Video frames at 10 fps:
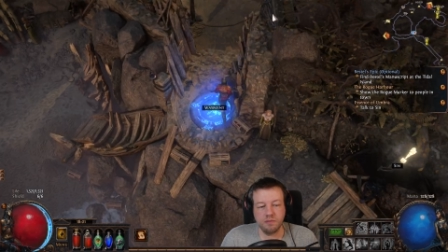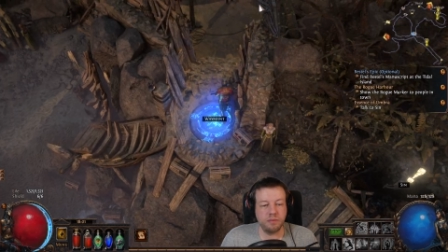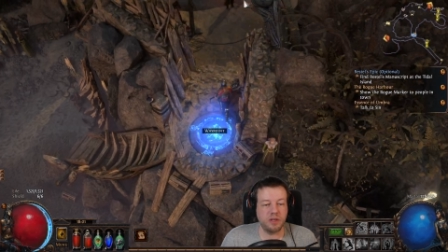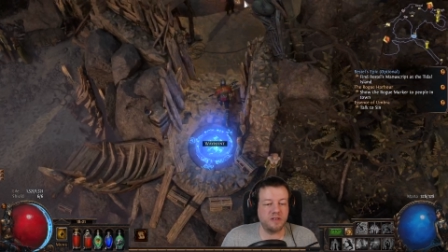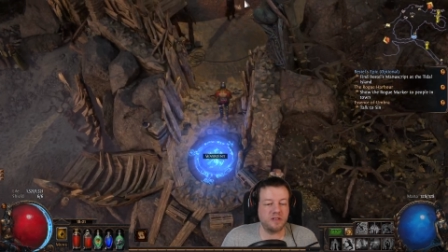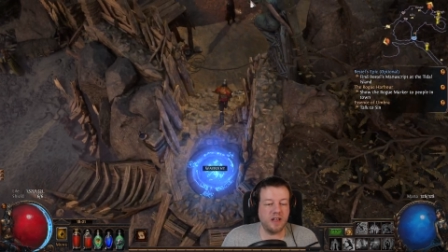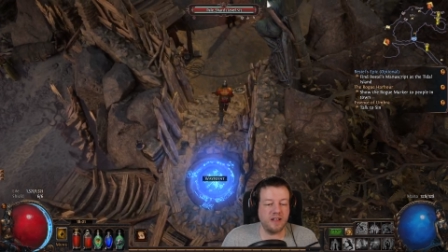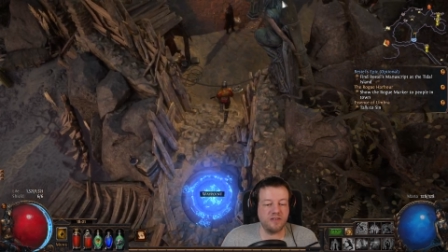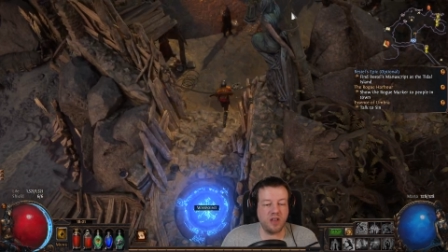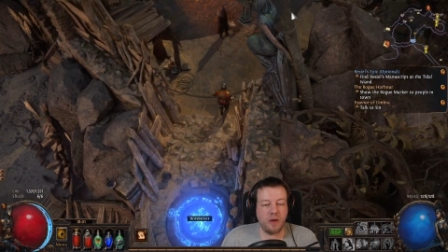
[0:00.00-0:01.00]
But
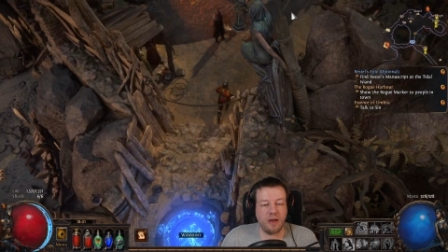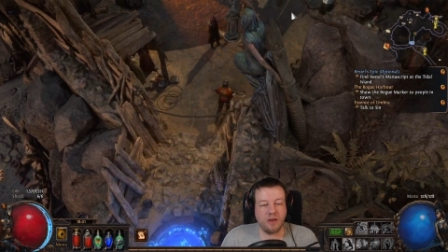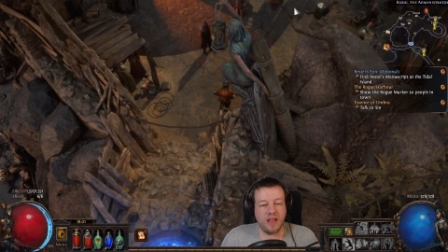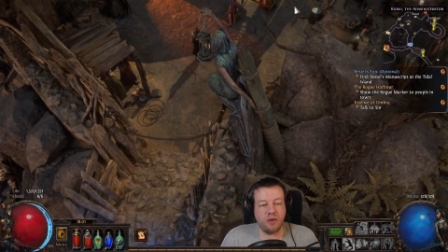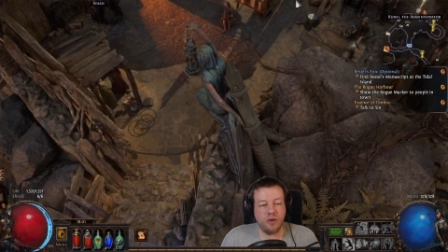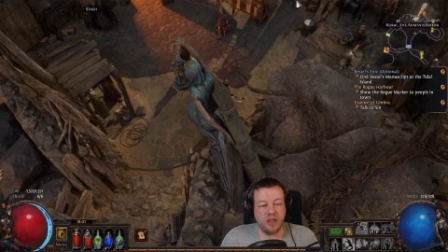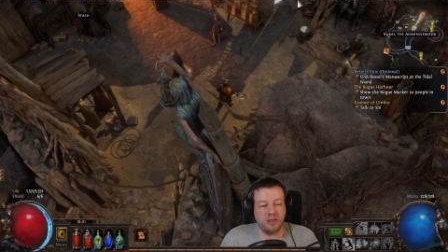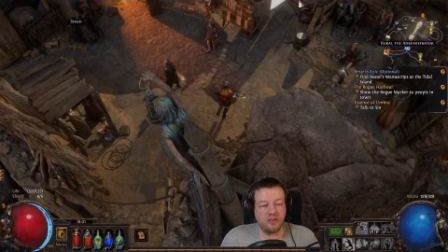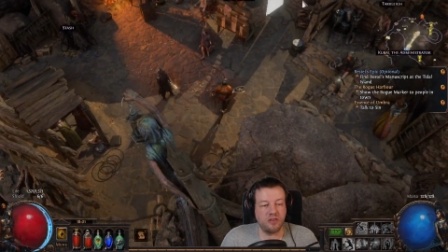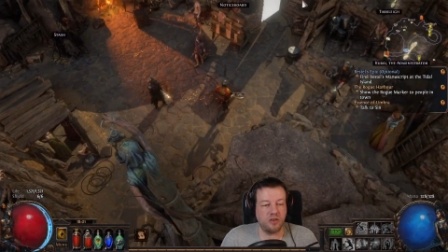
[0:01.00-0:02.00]
let's go out now
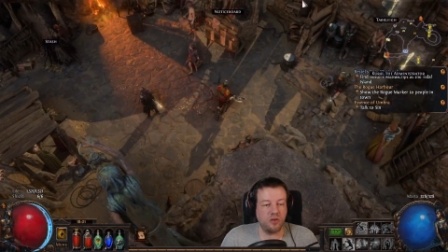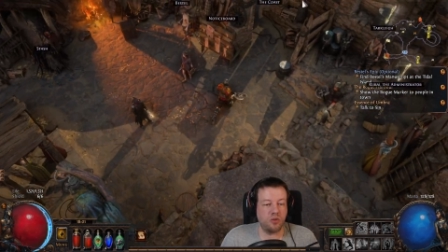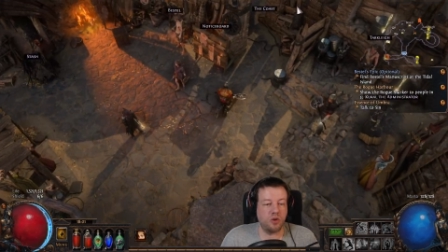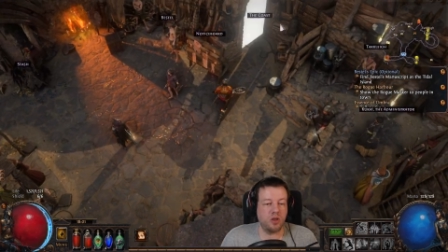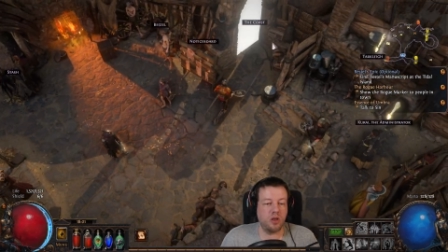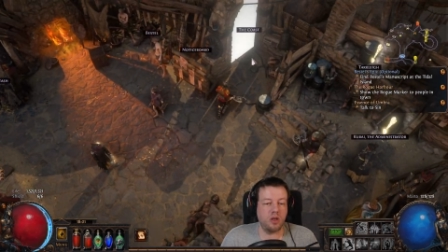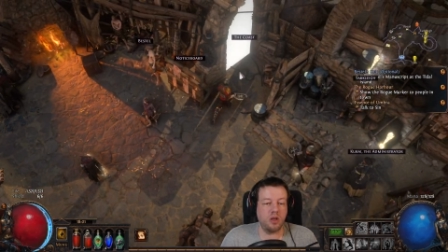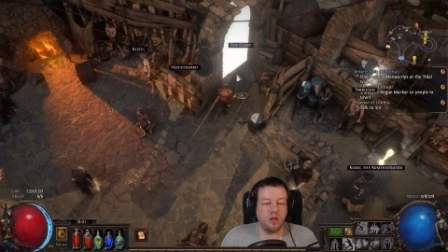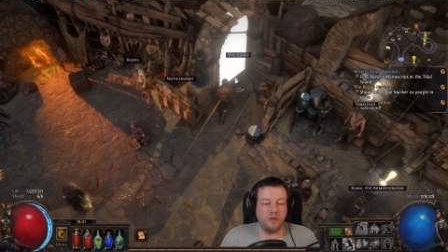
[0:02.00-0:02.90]
into the